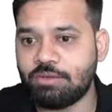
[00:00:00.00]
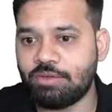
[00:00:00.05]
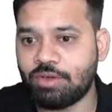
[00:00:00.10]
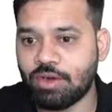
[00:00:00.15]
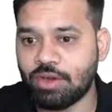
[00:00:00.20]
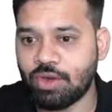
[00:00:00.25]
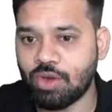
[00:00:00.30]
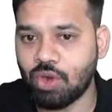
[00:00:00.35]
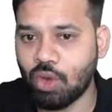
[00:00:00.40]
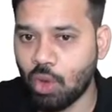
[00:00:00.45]

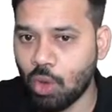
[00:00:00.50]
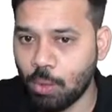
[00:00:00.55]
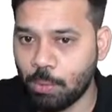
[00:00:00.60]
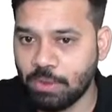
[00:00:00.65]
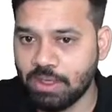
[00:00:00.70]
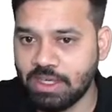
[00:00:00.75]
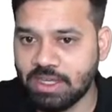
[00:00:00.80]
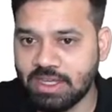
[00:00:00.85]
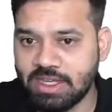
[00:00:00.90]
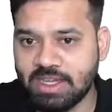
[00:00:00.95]
for
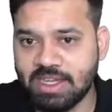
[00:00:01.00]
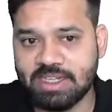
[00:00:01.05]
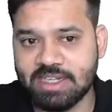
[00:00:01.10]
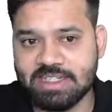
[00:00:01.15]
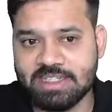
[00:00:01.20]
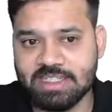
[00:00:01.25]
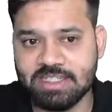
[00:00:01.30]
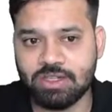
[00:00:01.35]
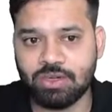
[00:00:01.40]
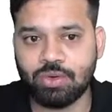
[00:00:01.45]
opening
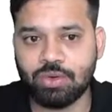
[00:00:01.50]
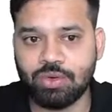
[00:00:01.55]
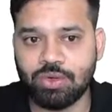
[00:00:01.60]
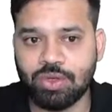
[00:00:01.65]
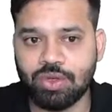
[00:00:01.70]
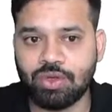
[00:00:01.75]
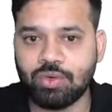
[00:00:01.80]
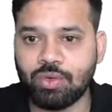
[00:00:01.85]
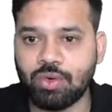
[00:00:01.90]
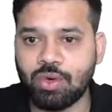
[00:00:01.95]
its door
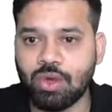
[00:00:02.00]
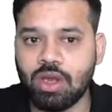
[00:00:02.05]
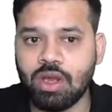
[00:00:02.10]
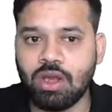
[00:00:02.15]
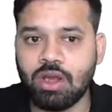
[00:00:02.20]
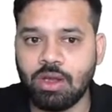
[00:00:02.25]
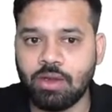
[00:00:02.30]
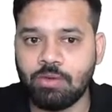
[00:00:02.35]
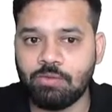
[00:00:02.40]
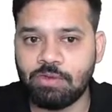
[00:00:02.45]
to
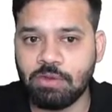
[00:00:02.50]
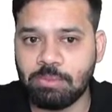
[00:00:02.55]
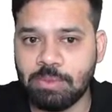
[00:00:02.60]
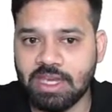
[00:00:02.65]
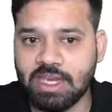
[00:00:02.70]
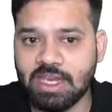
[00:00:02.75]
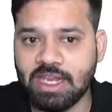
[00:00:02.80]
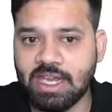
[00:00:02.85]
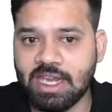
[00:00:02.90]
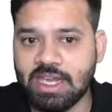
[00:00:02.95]

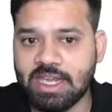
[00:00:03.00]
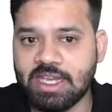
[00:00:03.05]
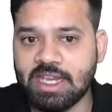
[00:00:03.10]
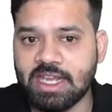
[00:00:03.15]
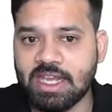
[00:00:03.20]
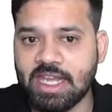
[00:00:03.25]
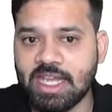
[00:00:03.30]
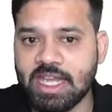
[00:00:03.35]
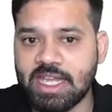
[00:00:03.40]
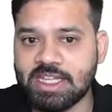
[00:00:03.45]
women
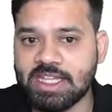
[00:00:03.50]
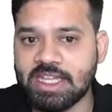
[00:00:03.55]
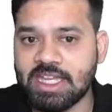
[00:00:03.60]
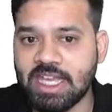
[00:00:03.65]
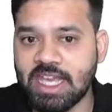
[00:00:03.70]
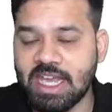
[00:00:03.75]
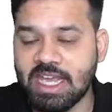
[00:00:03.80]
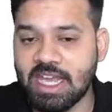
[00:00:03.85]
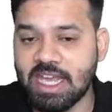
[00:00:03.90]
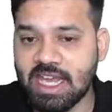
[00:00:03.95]
and the
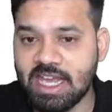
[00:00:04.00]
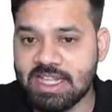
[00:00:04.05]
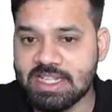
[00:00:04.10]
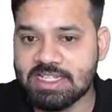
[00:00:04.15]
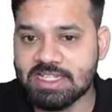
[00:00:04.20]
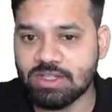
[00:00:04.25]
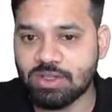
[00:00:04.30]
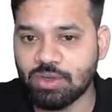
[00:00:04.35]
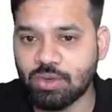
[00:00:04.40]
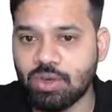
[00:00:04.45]

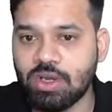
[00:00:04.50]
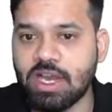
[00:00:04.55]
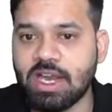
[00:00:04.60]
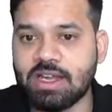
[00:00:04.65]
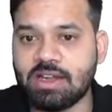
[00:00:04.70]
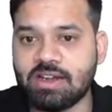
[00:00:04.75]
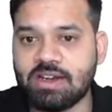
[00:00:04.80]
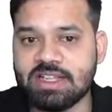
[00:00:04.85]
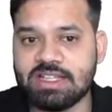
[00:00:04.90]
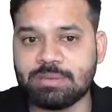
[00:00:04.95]
enhanced role
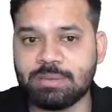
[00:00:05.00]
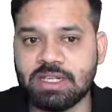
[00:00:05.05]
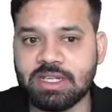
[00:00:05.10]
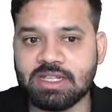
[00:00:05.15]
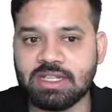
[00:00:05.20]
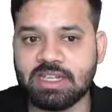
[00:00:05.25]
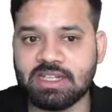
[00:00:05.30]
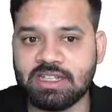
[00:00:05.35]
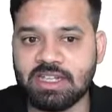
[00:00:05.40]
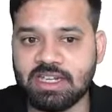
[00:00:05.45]
and respect
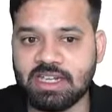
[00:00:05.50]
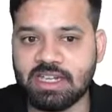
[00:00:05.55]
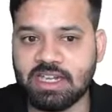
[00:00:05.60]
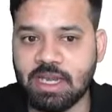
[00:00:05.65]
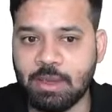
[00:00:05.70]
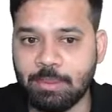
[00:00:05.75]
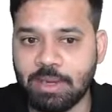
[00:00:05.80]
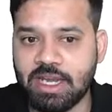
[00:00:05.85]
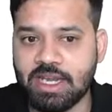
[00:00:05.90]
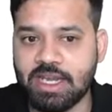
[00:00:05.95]
that they
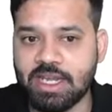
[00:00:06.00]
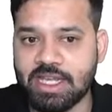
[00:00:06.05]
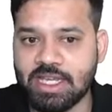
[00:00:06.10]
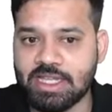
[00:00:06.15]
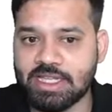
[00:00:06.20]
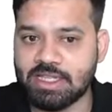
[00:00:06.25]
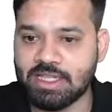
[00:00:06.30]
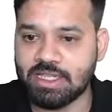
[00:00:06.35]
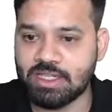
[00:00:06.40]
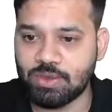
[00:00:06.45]
command
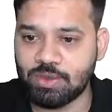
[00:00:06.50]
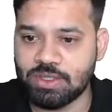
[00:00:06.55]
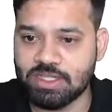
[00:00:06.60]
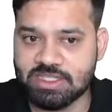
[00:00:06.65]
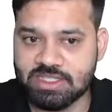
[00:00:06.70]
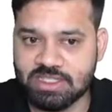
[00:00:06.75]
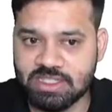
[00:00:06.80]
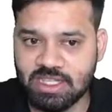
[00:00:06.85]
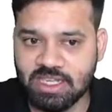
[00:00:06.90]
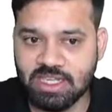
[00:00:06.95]
to
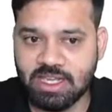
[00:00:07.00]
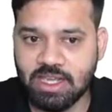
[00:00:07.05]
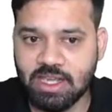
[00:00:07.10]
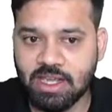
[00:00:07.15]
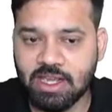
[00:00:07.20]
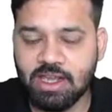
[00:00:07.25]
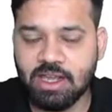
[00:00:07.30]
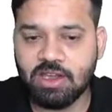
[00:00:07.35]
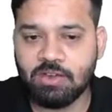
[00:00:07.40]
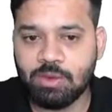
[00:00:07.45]
this day.
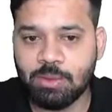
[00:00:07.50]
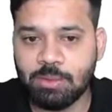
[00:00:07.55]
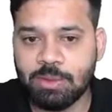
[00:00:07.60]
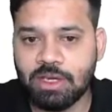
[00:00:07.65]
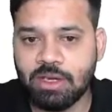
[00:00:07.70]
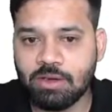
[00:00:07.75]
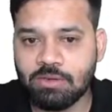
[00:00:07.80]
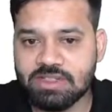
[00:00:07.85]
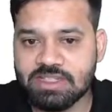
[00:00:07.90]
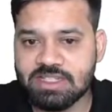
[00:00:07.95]
Women
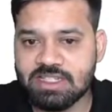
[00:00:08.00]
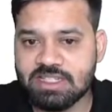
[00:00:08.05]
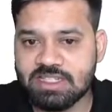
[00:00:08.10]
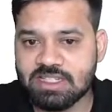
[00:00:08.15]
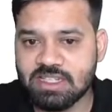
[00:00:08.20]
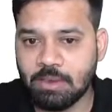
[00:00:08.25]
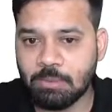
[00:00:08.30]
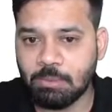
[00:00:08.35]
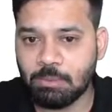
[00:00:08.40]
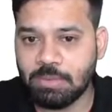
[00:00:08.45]
officers
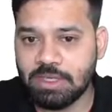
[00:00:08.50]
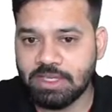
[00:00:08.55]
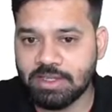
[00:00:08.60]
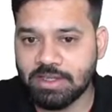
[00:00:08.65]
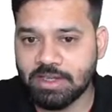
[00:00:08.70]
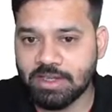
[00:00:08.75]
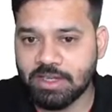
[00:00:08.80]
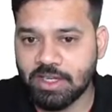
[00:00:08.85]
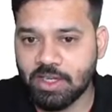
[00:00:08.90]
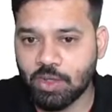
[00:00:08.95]

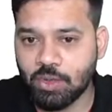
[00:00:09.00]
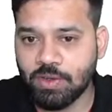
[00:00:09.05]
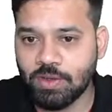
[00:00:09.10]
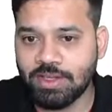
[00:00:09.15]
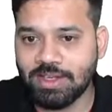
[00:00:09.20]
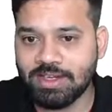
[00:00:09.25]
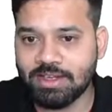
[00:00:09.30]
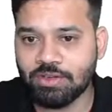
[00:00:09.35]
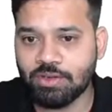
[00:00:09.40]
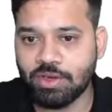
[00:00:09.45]
completed a
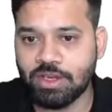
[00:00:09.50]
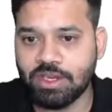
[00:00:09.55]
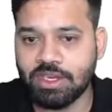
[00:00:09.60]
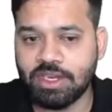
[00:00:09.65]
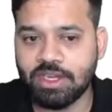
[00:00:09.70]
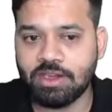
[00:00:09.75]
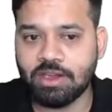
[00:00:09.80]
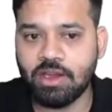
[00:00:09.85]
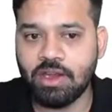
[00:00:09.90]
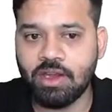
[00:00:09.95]
grueling
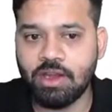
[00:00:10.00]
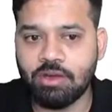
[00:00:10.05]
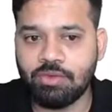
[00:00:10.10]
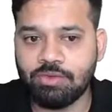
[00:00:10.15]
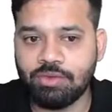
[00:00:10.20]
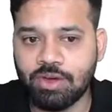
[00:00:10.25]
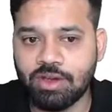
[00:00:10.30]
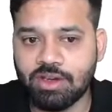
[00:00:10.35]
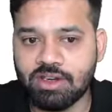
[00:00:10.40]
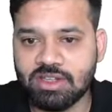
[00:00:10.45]
training
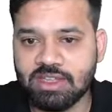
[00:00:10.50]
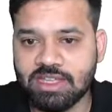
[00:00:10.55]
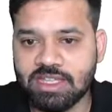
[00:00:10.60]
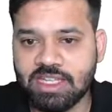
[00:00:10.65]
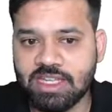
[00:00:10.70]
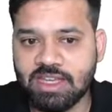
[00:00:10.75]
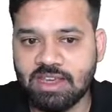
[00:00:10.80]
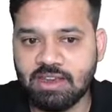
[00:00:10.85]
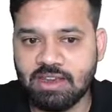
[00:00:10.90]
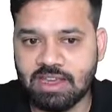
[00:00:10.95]
for
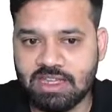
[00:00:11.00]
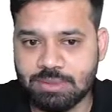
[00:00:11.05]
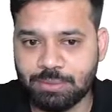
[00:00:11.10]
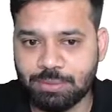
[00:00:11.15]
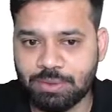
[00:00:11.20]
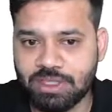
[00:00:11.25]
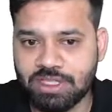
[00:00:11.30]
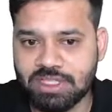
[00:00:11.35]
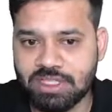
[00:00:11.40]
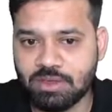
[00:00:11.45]
the
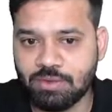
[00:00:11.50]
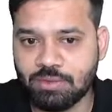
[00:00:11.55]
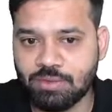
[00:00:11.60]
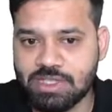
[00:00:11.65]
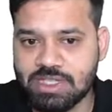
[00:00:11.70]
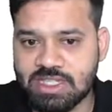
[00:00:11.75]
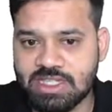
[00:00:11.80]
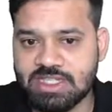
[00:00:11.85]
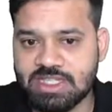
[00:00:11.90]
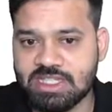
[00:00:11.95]
expedition,
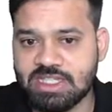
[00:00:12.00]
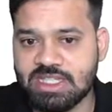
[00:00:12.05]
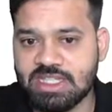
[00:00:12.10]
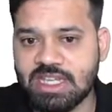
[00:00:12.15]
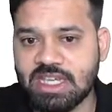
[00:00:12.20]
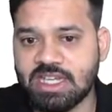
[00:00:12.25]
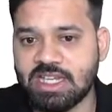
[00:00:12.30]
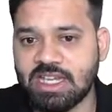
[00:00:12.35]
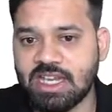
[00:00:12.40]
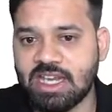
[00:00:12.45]
which is
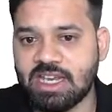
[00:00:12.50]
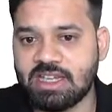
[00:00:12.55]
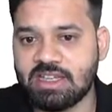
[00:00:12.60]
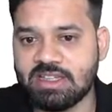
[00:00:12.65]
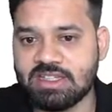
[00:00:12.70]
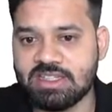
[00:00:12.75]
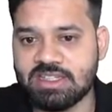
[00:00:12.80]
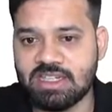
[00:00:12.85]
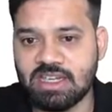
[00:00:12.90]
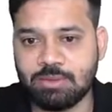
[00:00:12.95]
yet another
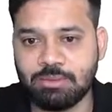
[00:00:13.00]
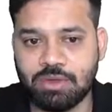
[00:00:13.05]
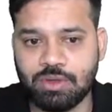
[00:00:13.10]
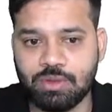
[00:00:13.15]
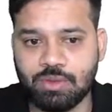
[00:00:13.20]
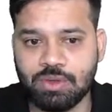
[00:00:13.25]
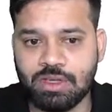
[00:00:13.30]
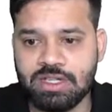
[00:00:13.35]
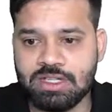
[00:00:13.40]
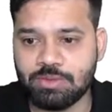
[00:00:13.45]
step
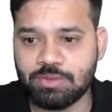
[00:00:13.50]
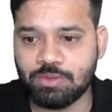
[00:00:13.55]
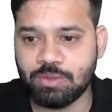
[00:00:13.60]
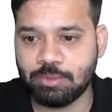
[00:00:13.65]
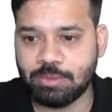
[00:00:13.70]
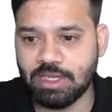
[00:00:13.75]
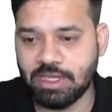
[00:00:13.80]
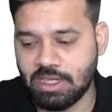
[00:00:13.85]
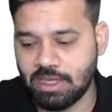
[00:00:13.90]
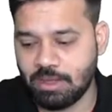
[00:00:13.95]
towards
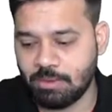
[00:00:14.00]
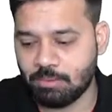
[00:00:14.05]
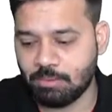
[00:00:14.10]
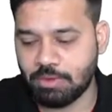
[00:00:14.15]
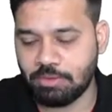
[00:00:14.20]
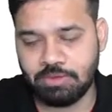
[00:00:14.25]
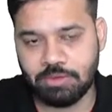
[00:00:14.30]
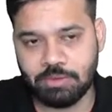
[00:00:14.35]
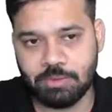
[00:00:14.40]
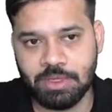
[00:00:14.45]
women
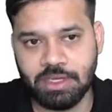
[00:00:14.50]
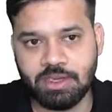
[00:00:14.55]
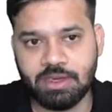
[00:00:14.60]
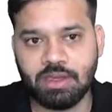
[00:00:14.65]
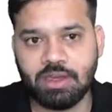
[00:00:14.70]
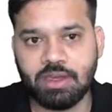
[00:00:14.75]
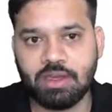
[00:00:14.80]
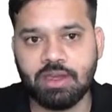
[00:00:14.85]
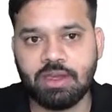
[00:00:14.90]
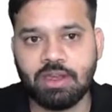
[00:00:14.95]

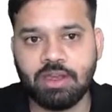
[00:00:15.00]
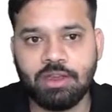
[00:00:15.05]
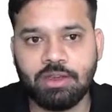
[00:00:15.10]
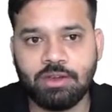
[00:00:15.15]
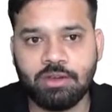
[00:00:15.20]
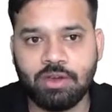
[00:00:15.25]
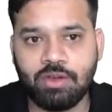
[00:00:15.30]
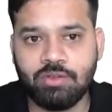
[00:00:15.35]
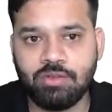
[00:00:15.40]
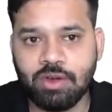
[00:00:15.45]
empowerment.
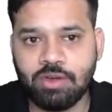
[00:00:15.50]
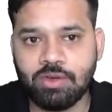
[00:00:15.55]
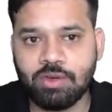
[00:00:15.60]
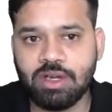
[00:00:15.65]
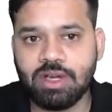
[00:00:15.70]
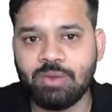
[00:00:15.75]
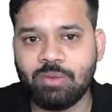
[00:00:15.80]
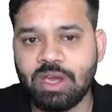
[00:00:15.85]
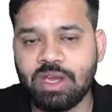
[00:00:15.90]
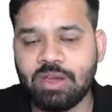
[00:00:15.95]
Going
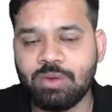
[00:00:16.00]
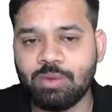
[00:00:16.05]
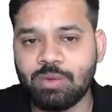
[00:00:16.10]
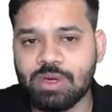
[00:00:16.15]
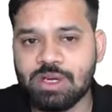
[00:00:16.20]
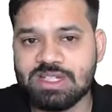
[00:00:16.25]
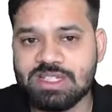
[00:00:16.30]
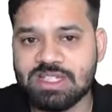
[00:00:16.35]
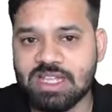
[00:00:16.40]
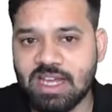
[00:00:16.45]
forward, when
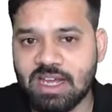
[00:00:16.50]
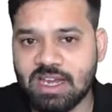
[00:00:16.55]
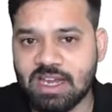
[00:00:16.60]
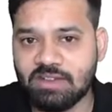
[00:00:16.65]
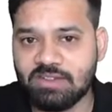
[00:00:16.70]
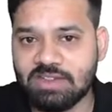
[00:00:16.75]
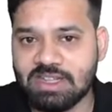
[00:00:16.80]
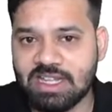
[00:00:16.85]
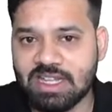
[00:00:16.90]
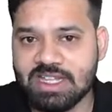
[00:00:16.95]
was
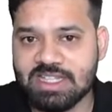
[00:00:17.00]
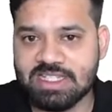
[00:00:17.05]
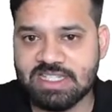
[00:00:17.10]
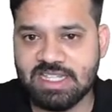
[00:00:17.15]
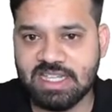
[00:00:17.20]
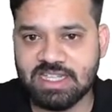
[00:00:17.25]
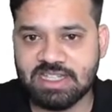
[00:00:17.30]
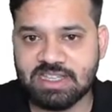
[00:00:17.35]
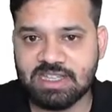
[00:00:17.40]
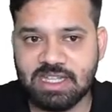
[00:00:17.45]
Ravidas
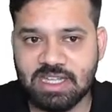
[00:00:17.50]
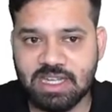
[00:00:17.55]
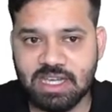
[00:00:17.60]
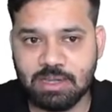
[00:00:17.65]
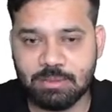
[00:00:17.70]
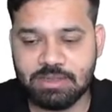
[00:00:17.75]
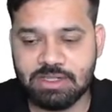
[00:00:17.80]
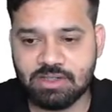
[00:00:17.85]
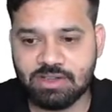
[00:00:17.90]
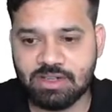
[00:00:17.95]
Jayanti
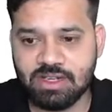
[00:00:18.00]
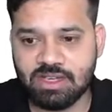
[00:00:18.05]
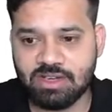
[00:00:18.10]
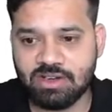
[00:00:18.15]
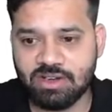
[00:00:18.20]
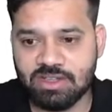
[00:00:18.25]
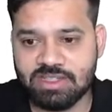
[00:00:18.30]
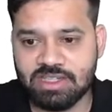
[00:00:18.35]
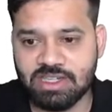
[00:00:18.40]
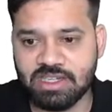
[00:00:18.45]
observed
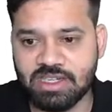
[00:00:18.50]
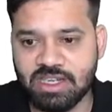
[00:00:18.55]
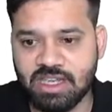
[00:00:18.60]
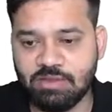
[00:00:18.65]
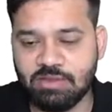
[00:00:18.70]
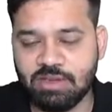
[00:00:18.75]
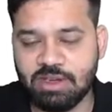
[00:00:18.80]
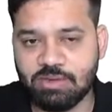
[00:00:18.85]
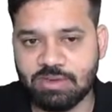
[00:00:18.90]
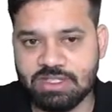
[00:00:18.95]
across India?
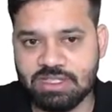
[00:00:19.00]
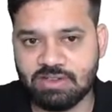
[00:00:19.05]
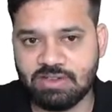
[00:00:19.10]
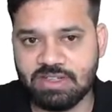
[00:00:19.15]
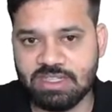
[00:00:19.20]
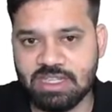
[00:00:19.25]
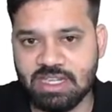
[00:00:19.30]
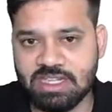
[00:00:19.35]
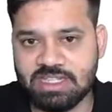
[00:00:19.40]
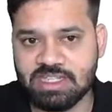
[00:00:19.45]
When was
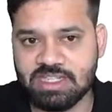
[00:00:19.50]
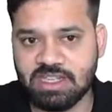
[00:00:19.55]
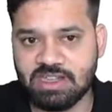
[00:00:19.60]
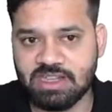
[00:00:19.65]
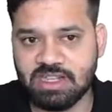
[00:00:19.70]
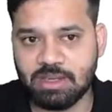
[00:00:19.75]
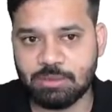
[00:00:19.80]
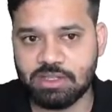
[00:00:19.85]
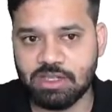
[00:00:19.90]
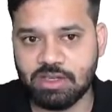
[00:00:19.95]
Ravidas
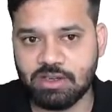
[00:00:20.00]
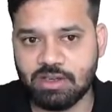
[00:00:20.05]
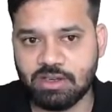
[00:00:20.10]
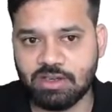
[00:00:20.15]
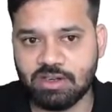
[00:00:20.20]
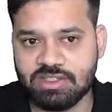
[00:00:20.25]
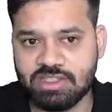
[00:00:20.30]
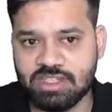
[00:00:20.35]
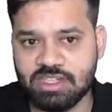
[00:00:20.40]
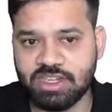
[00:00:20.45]
Jayanti observed
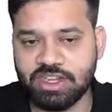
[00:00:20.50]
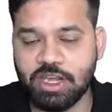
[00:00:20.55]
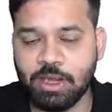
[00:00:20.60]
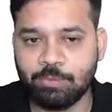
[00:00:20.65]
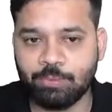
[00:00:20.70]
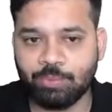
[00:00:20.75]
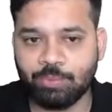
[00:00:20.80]
across India?